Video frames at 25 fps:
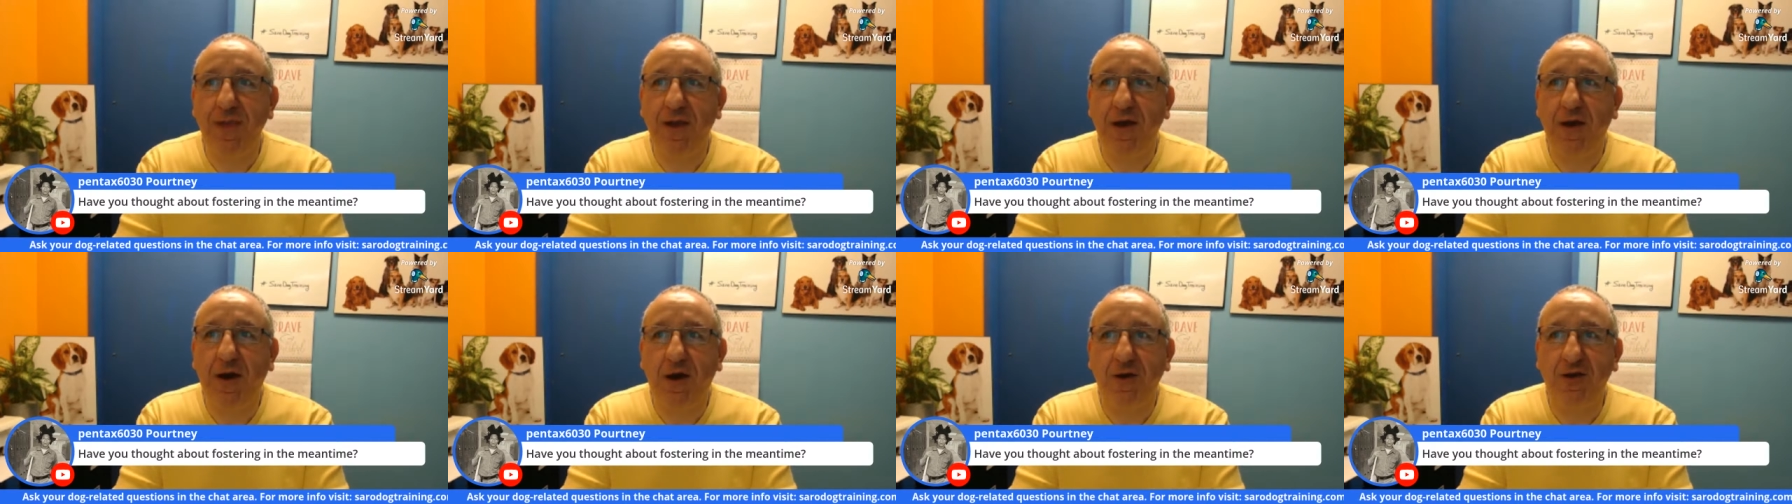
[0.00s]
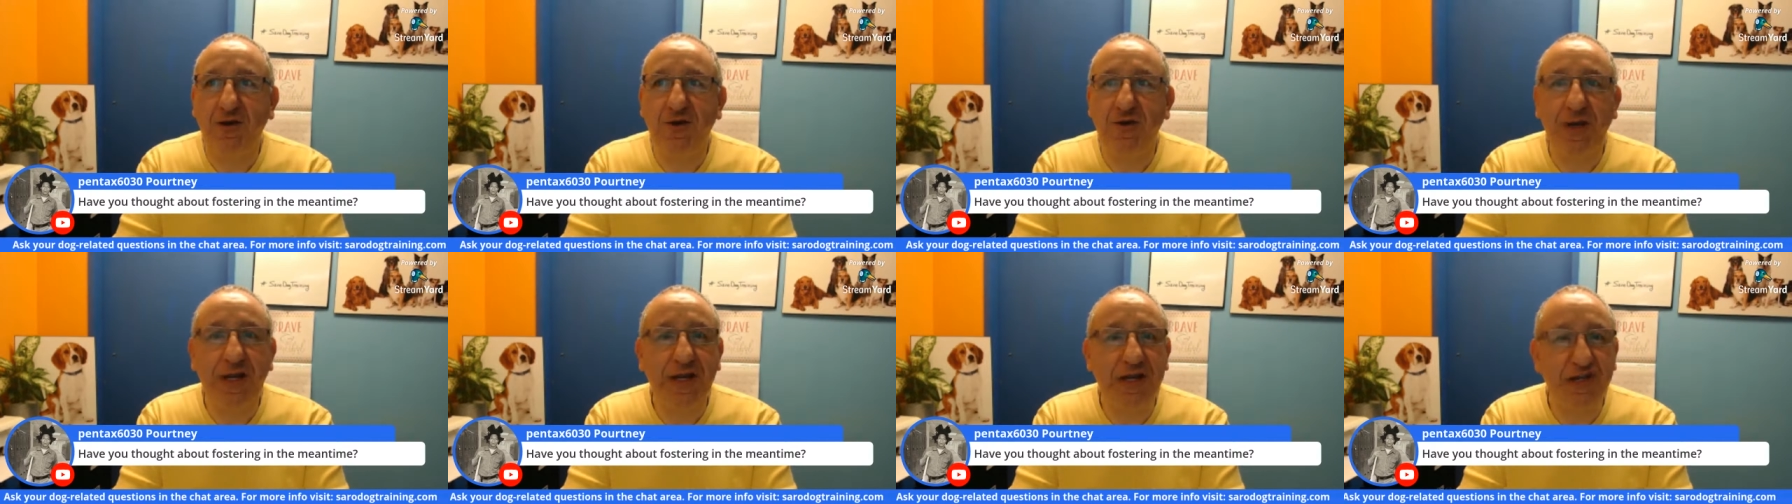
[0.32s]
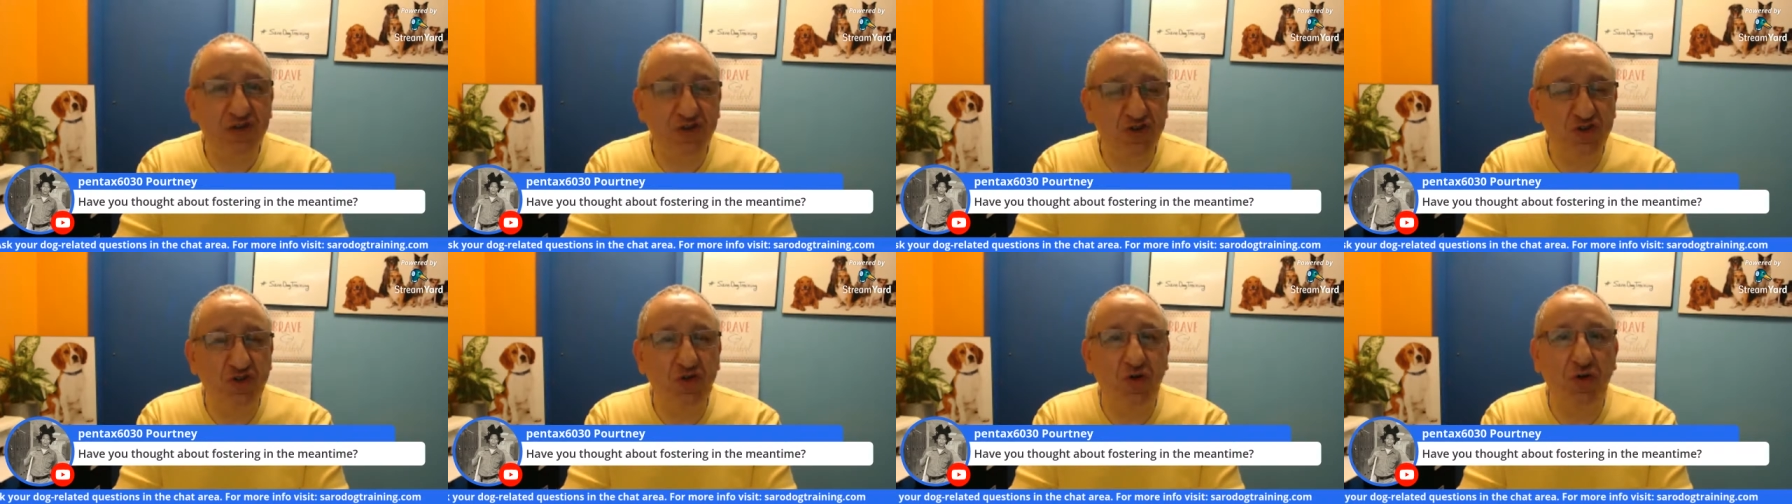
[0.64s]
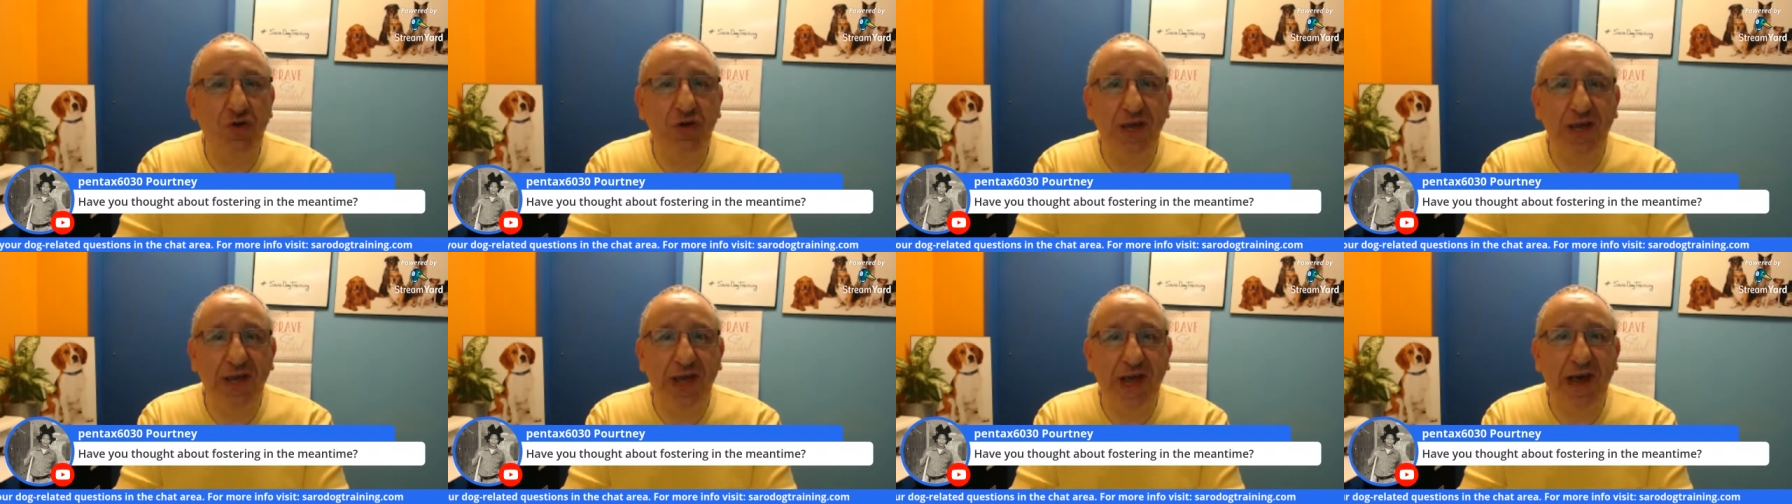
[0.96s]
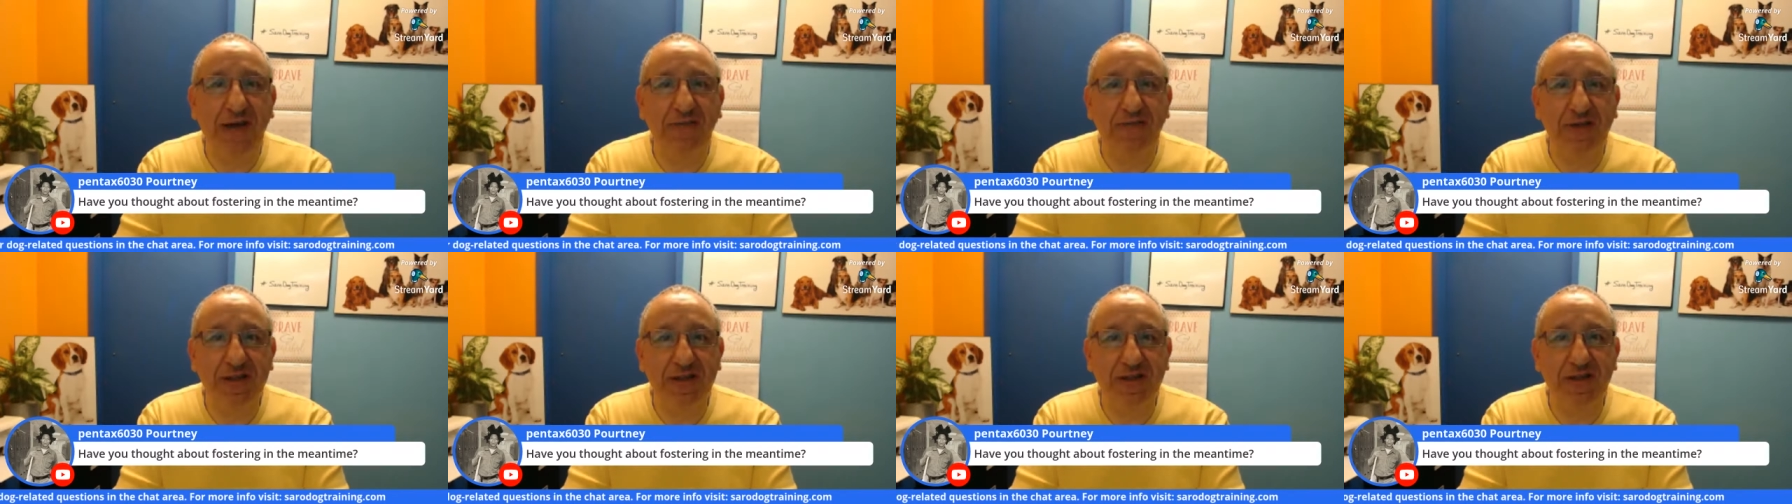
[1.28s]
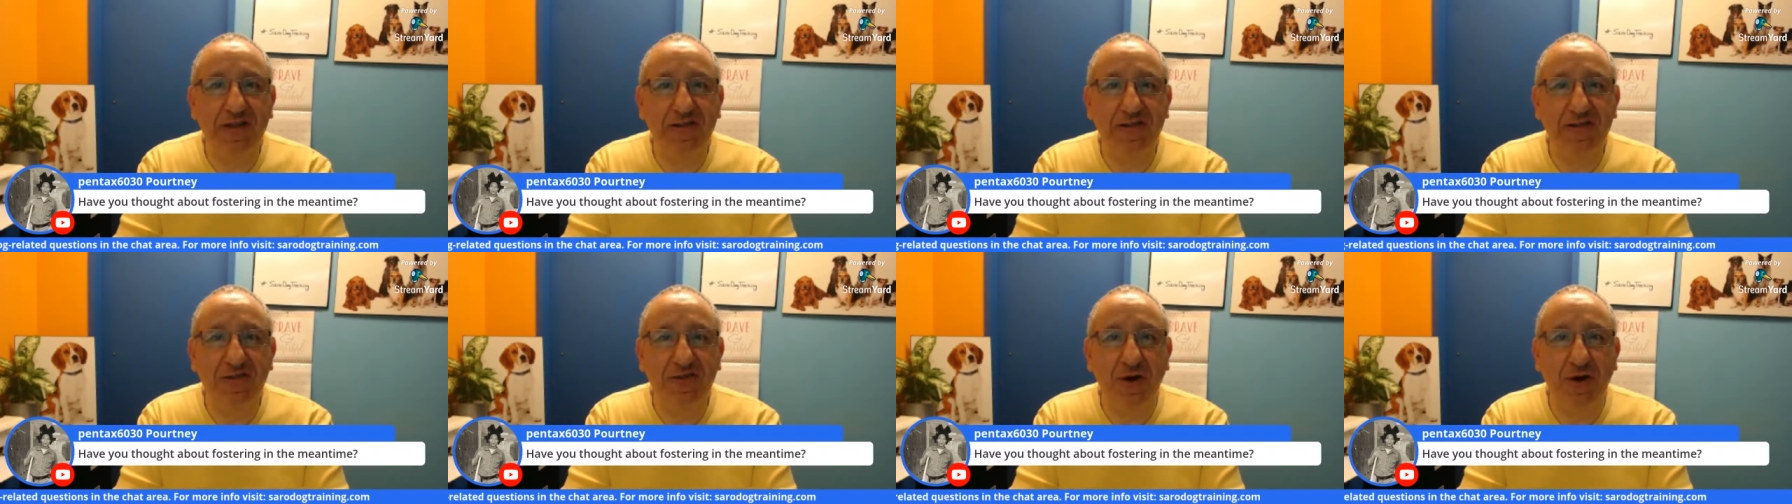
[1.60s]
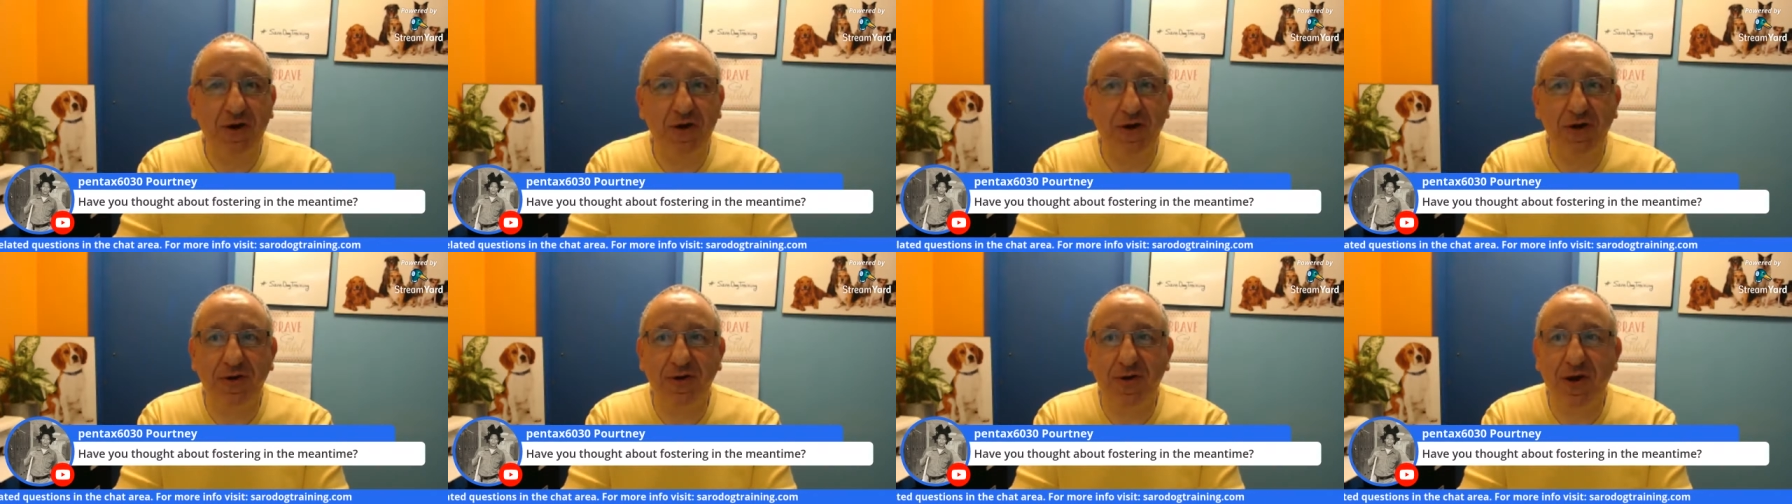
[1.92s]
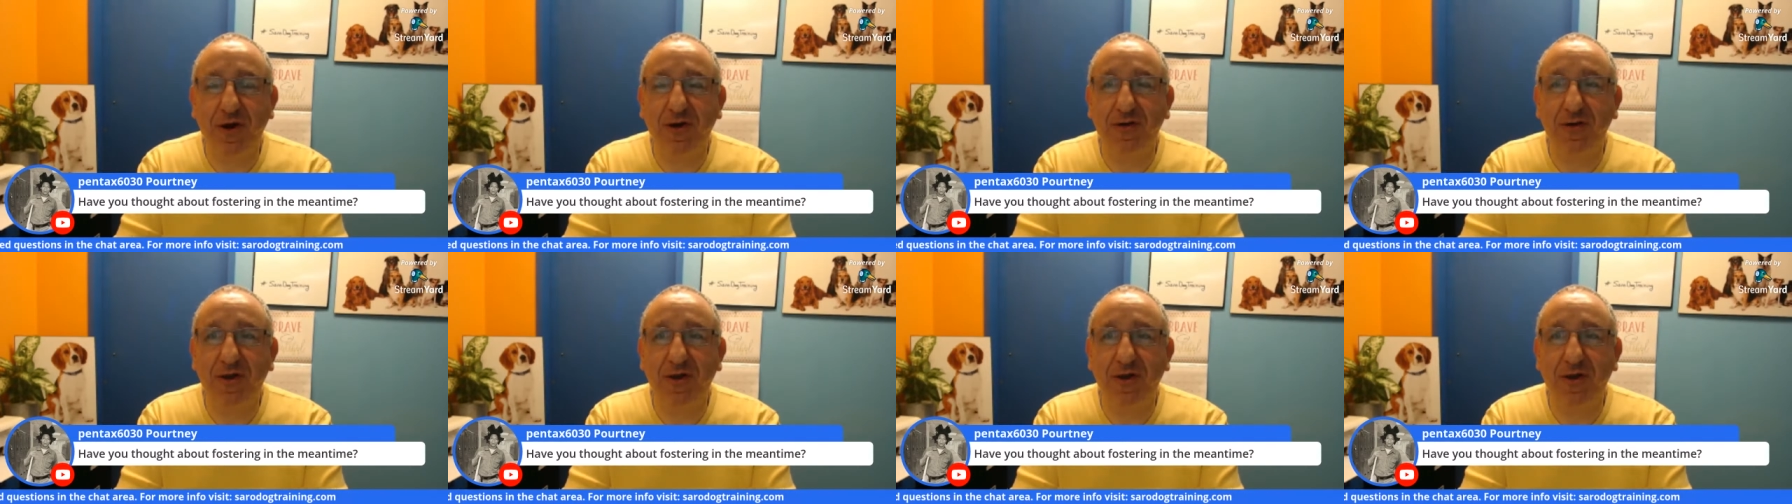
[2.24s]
are you enjoying having this dog around?